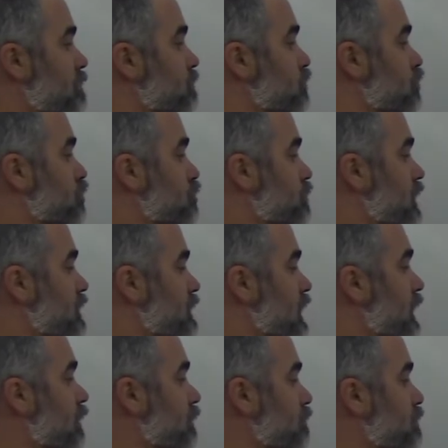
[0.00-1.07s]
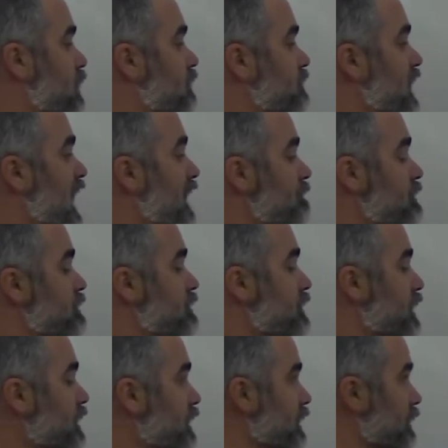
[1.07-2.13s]
straight down because I haven't
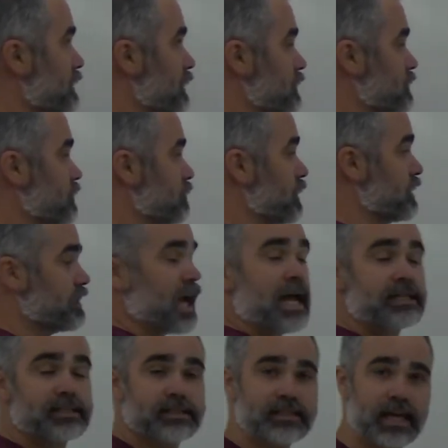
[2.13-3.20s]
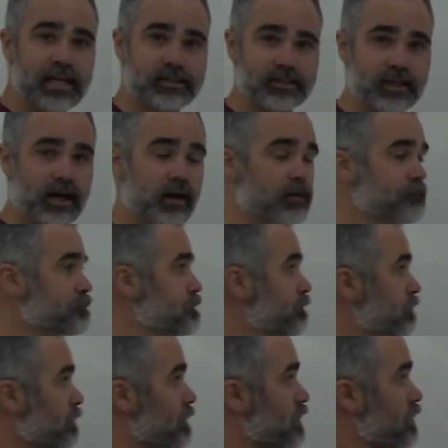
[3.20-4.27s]
done anything to it. That stays there.
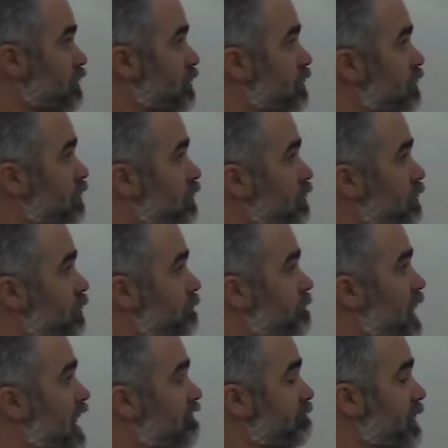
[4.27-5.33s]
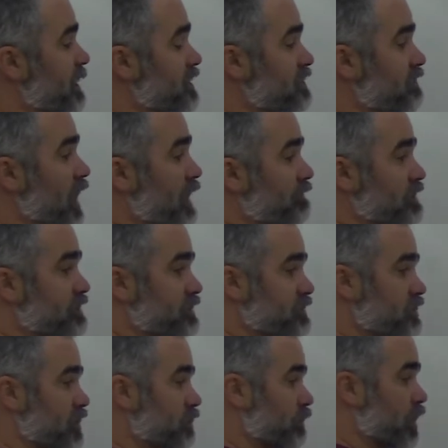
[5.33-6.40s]
5 minus 5 is
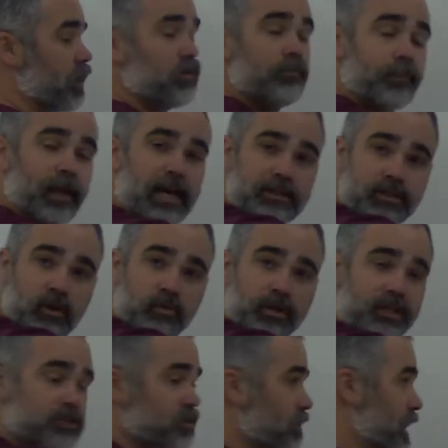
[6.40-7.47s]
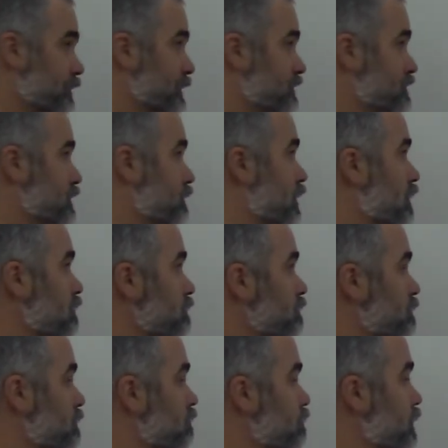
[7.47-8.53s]
0. I don't need to write the
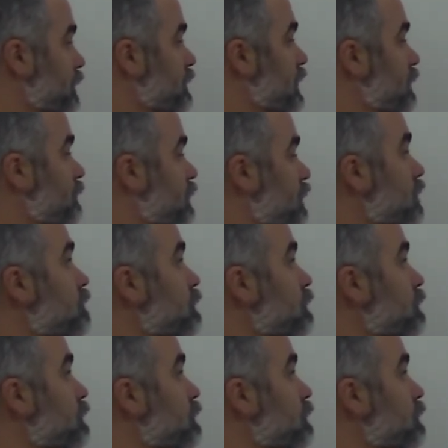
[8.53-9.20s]
0. Bring down the equal